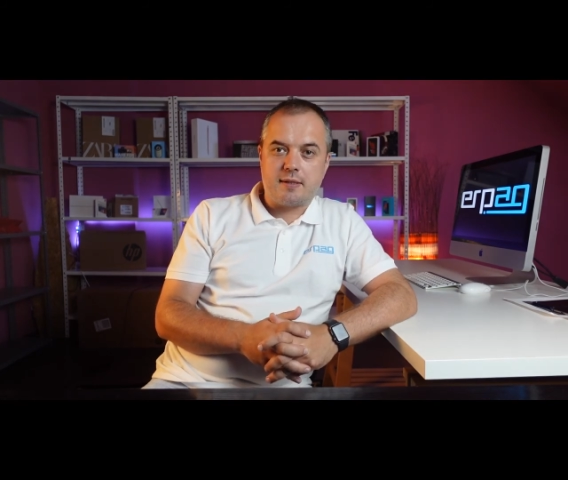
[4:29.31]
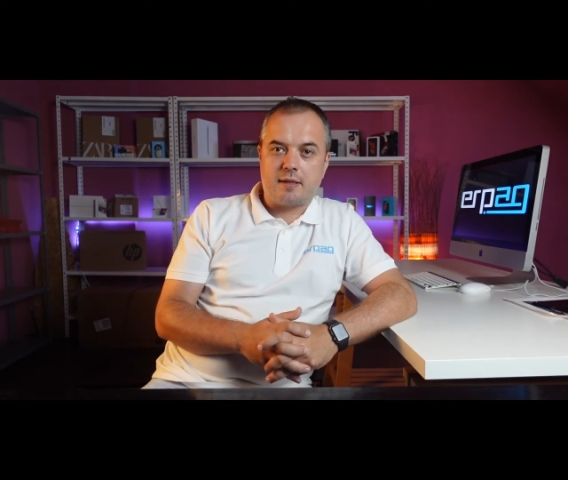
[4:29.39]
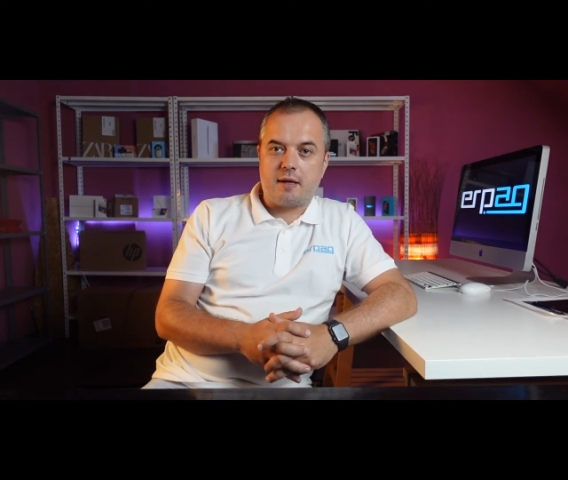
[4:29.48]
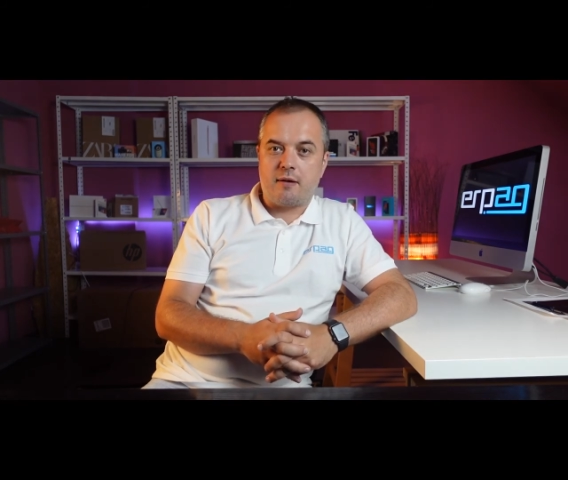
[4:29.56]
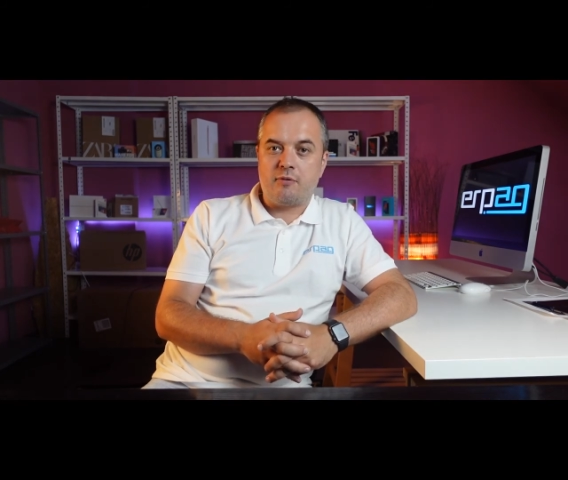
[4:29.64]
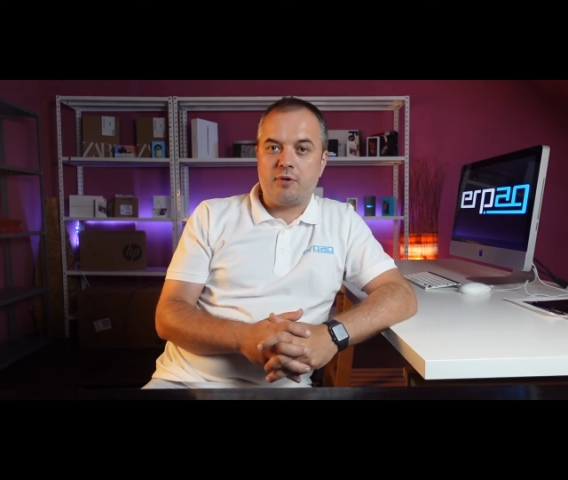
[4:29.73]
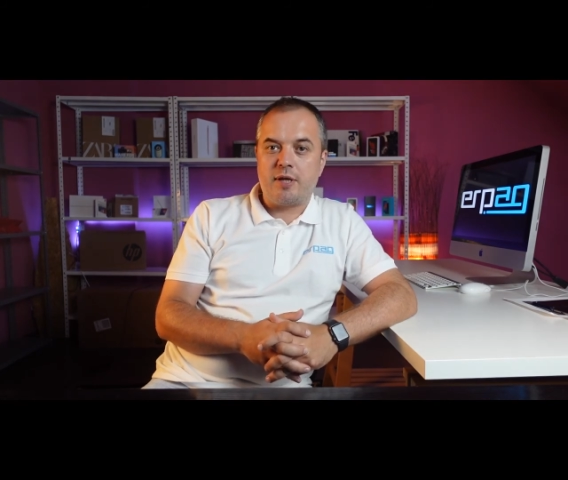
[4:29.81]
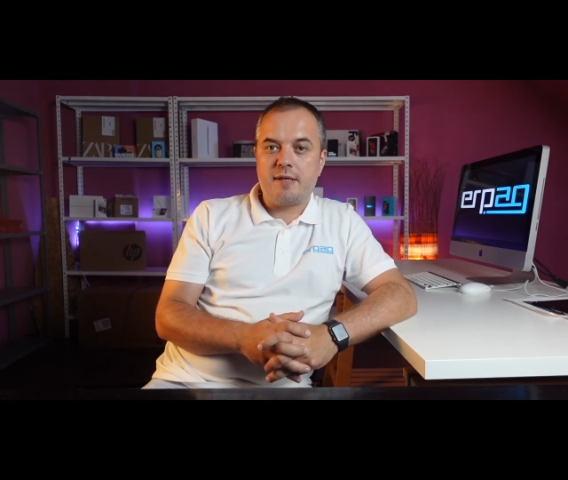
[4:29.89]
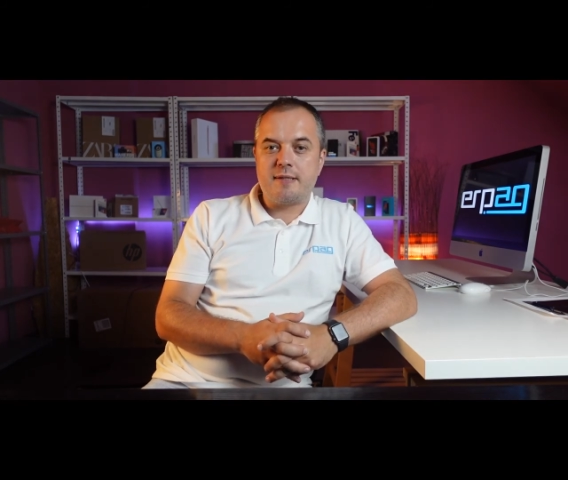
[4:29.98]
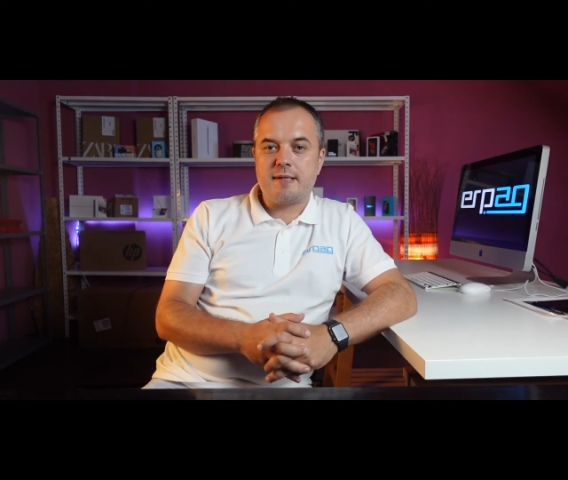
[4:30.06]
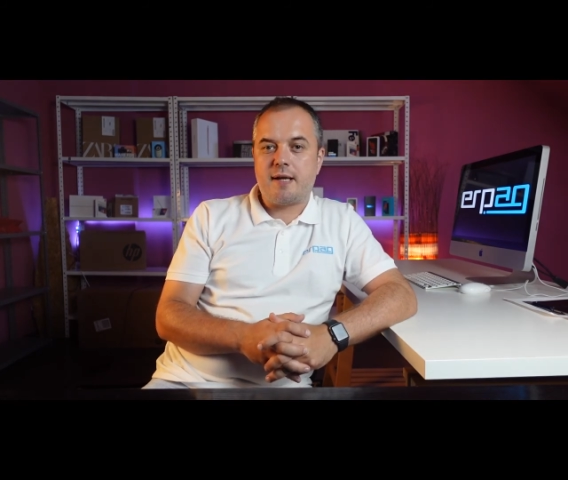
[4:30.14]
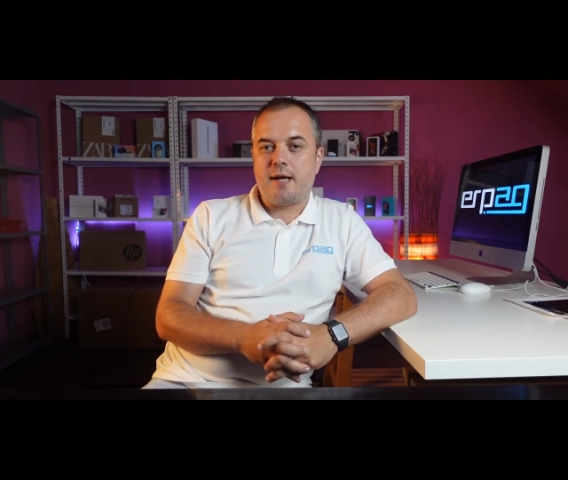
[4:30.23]
accounting
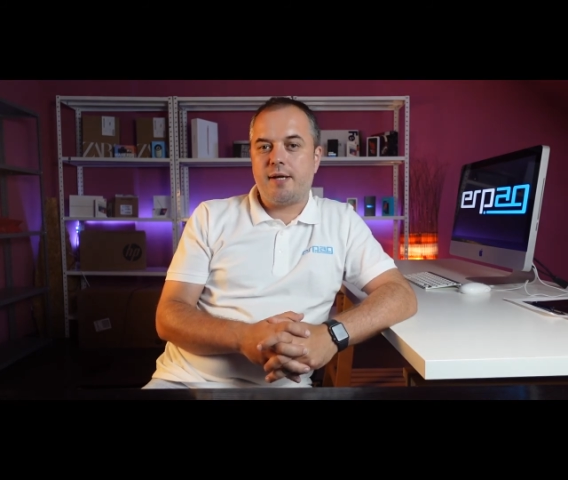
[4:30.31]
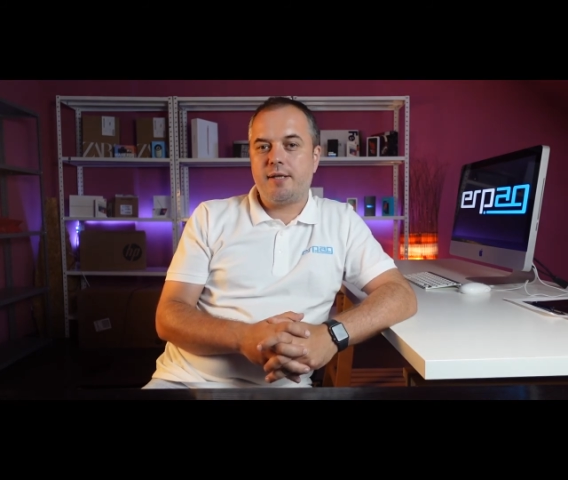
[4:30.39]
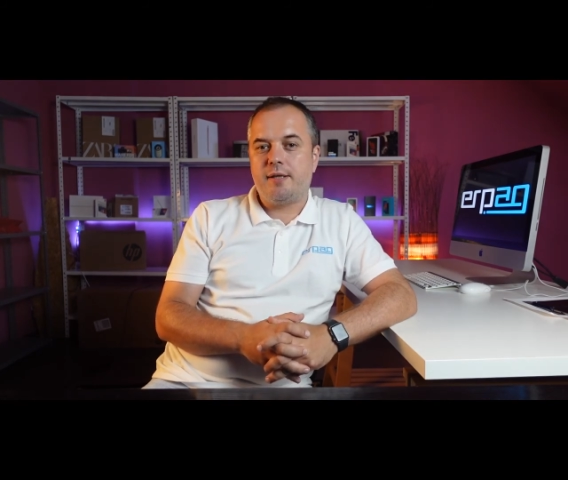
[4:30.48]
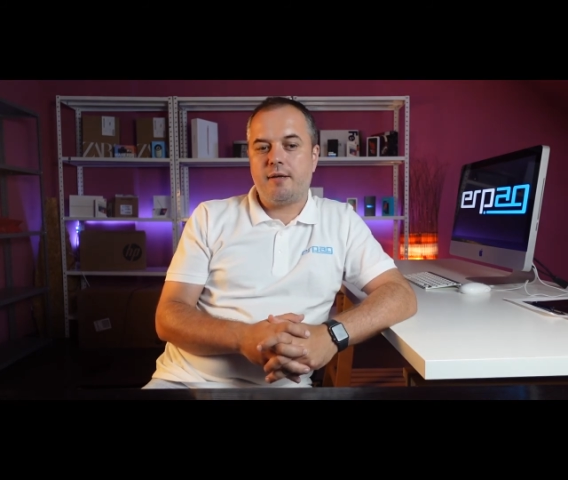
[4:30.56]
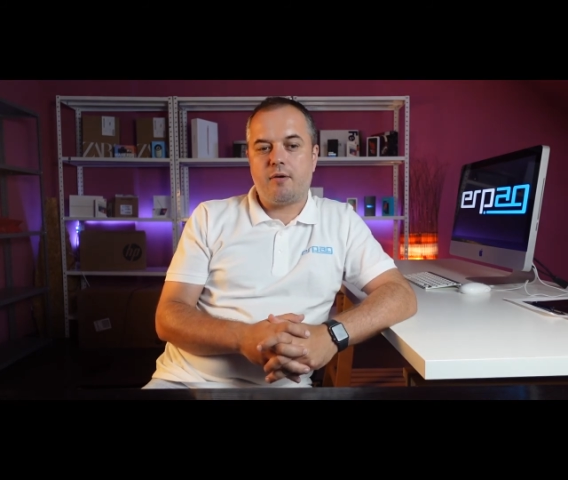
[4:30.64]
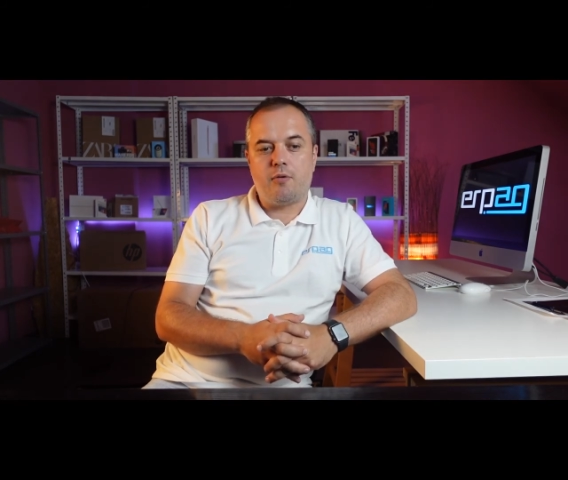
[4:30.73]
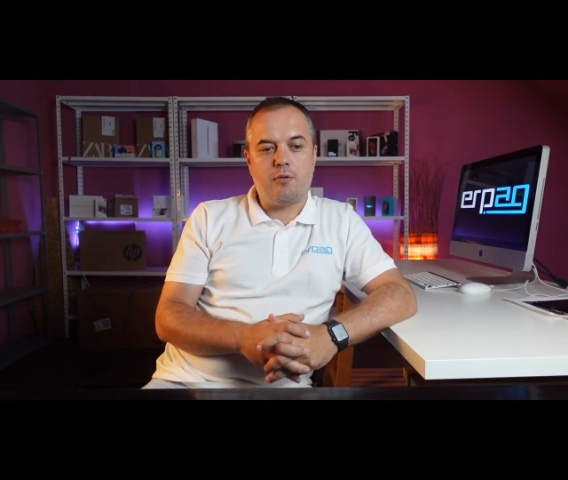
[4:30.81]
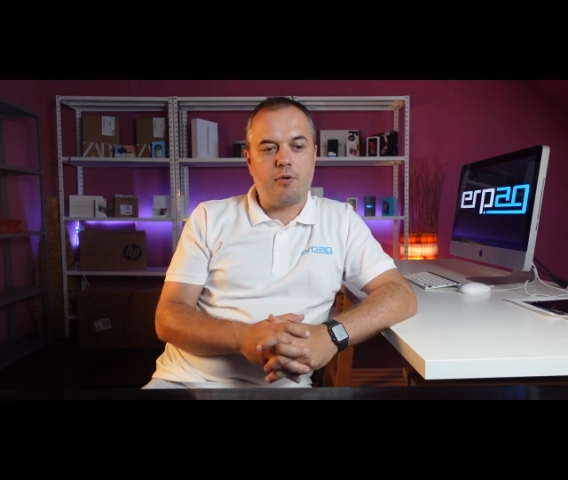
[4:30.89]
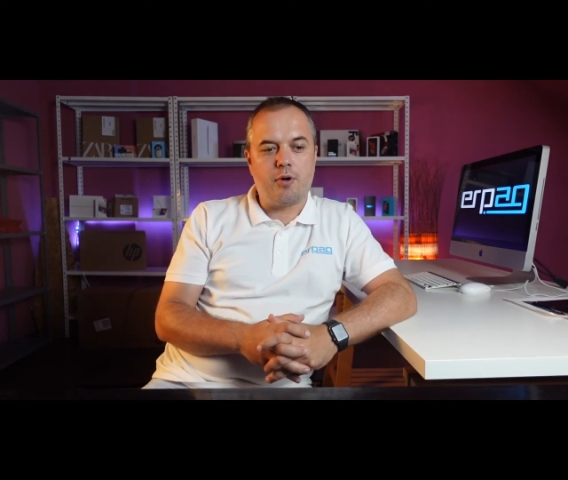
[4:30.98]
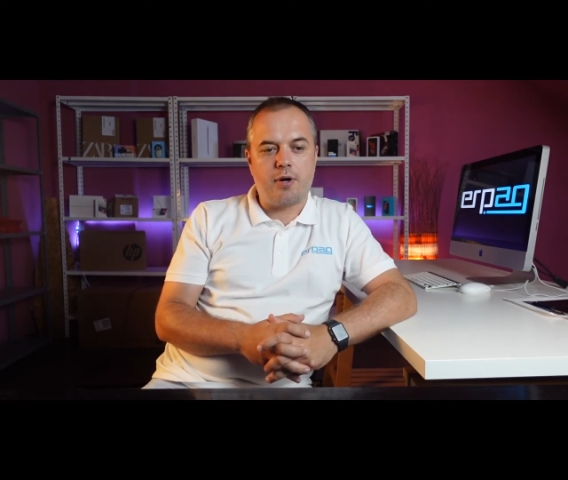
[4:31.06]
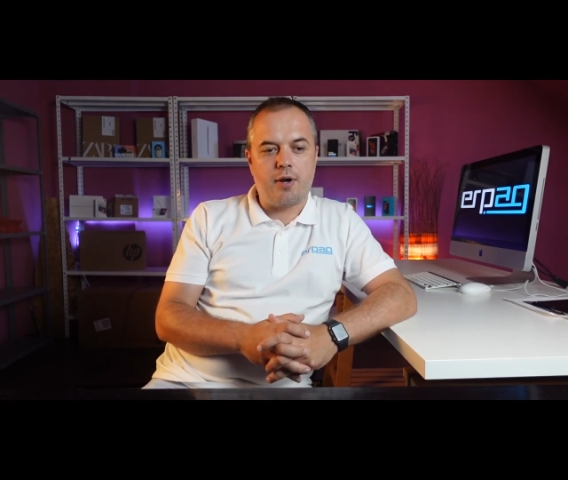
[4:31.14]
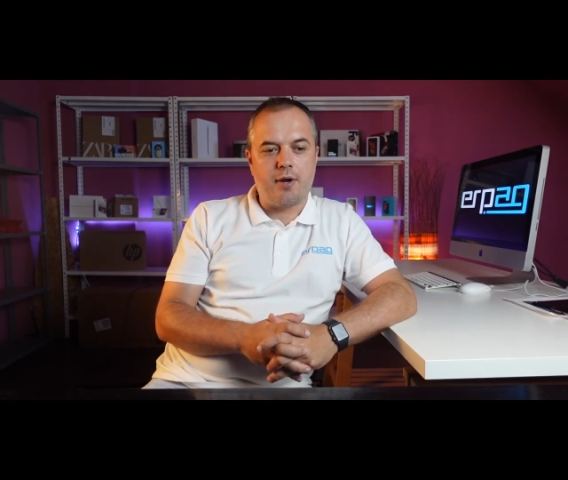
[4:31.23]
side, or